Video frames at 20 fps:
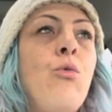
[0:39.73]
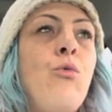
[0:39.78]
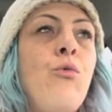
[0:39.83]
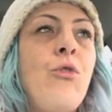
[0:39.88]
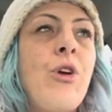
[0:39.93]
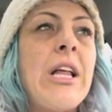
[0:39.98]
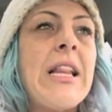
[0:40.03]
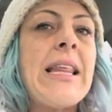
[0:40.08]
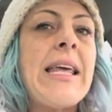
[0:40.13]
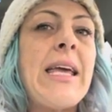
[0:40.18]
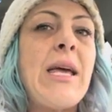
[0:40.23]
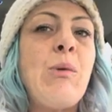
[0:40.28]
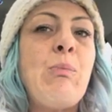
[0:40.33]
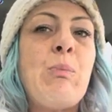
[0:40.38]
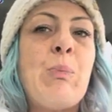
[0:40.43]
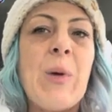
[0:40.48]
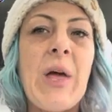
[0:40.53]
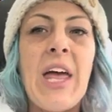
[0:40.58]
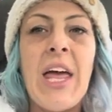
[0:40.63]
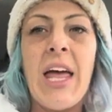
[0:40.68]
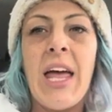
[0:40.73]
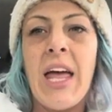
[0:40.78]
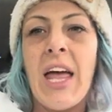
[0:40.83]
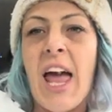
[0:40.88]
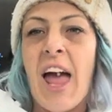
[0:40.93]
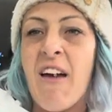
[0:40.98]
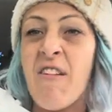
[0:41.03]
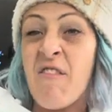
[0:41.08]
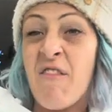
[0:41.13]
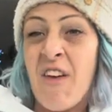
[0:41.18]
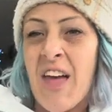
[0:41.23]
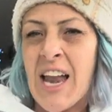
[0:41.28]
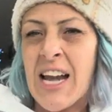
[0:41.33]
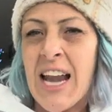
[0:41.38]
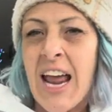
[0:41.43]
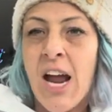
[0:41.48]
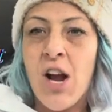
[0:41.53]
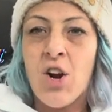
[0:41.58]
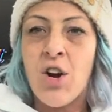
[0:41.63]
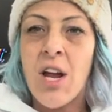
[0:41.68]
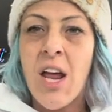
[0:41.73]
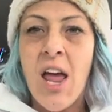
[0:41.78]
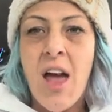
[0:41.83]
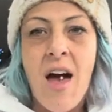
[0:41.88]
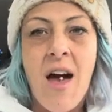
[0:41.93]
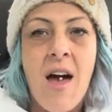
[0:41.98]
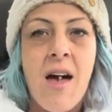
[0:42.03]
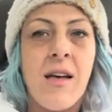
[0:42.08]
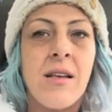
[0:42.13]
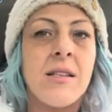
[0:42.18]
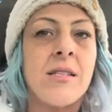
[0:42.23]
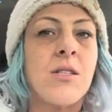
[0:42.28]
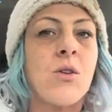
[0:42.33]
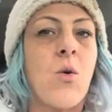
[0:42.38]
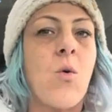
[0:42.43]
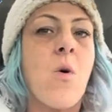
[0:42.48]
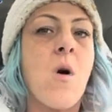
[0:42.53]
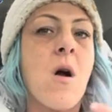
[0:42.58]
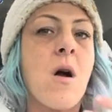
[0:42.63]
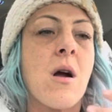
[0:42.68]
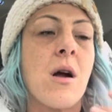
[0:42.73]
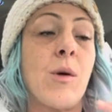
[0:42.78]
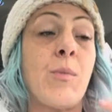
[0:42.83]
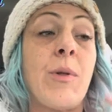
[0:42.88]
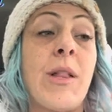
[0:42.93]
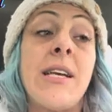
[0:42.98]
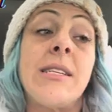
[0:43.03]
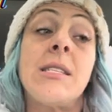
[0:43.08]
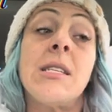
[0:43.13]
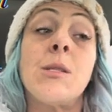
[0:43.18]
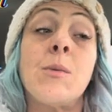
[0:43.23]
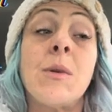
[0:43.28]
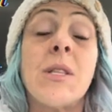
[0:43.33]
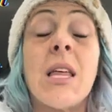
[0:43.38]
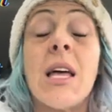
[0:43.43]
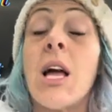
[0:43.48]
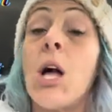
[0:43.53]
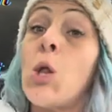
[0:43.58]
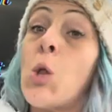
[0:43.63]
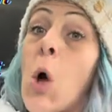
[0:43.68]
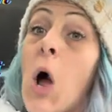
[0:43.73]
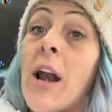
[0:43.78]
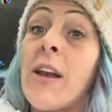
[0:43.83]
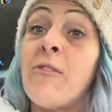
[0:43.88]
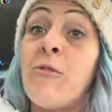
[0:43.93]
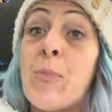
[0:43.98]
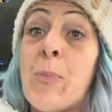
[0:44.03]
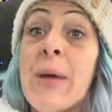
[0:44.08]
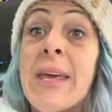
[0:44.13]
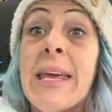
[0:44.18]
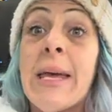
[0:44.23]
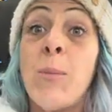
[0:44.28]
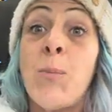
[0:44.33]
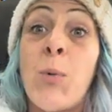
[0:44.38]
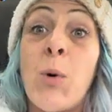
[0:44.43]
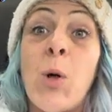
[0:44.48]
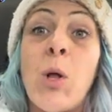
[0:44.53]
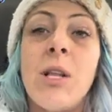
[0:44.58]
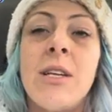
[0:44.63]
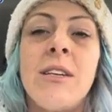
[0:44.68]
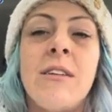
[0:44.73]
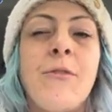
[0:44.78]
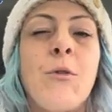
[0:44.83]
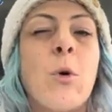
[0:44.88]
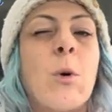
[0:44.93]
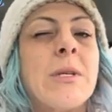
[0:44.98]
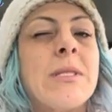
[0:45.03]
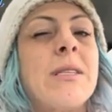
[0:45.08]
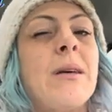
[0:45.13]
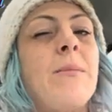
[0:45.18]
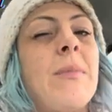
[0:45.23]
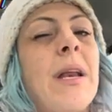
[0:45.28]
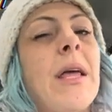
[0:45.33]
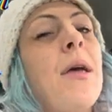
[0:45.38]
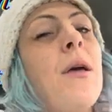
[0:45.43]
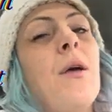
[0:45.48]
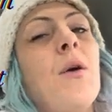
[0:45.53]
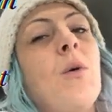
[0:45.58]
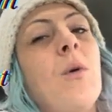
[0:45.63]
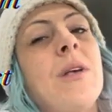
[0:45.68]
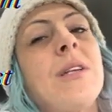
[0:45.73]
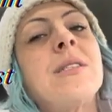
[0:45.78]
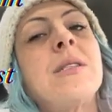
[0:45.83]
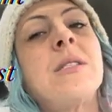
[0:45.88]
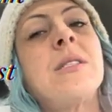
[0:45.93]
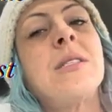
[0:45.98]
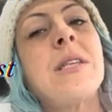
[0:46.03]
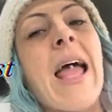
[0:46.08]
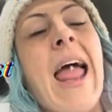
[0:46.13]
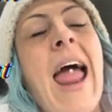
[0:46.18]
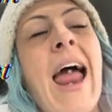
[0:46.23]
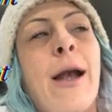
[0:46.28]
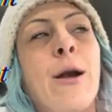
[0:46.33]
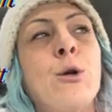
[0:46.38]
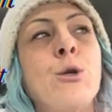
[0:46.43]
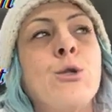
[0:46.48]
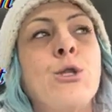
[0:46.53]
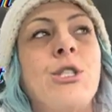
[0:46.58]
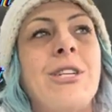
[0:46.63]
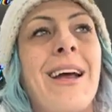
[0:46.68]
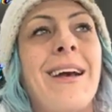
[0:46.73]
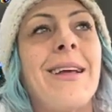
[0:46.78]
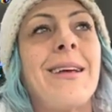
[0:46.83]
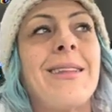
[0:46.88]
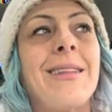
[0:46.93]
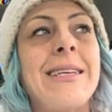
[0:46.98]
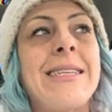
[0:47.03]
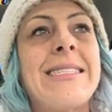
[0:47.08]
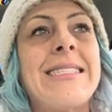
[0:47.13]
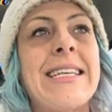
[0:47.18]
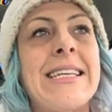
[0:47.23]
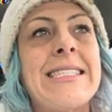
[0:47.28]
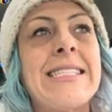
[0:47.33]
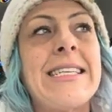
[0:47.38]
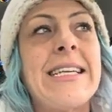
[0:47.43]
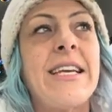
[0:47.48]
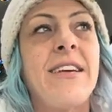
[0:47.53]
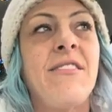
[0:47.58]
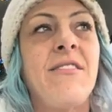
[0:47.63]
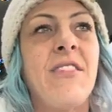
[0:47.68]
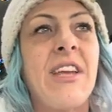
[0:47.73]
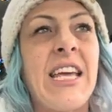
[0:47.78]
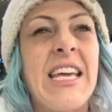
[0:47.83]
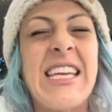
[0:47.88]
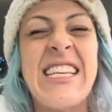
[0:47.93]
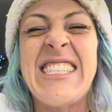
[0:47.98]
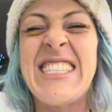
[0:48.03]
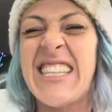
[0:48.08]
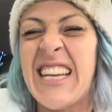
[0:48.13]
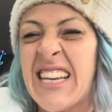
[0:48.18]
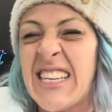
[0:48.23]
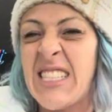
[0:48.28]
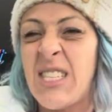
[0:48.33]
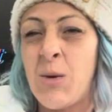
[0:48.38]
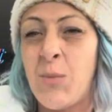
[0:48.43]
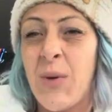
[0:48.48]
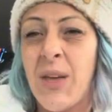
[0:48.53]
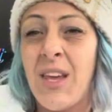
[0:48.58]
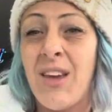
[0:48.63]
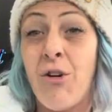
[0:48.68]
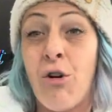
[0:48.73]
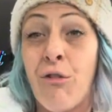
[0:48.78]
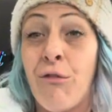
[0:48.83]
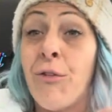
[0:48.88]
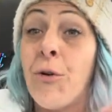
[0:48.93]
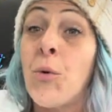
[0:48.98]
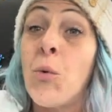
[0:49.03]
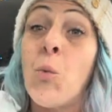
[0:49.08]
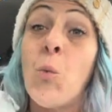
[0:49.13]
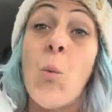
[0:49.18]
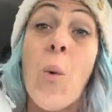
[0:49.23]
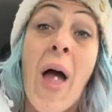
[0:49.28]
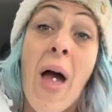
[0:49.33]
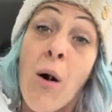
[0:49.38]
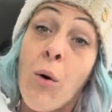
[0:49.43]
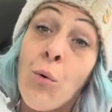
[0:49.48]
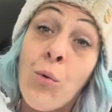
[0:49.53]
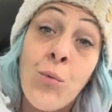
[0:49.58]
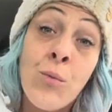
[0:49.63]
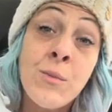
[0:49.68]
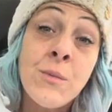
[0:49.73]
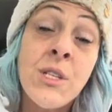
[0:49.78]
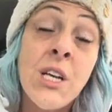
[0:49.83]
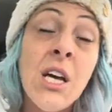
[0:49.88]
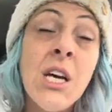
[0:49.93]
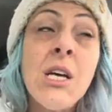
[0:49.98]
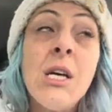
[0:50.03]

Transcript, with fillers: really big event areas or places with like a lot of people. And if you're somebody who is energetically sensitive and can tend to be overwhelmed